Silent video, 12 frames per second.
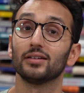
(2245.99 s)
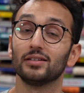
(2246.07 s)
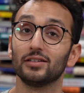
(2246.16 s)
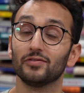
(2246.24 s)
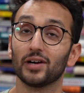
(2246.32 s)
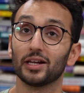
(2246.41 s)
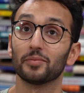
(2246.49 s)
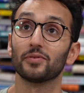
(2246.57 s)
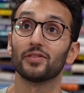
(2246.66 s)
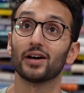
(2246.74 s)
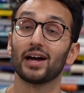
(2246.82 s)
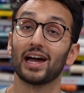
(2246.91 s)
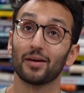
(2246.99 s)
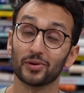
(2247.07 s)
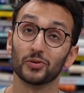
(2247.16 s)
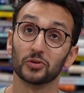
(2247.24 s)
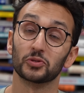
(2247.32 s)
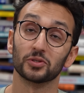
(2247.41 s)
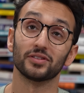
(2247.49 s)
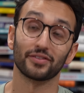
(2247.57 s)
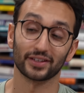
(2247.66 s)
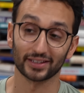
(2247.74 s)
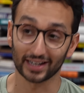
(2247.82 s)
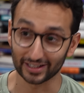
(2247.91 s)
develop the habit, which was the
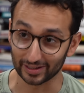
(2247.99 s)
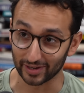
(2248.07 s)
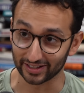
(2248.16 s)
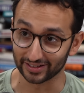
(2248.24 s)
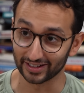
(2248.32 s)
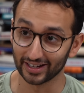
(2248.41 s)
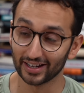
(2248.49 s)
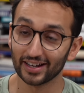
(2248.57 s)
thing that actually mattered.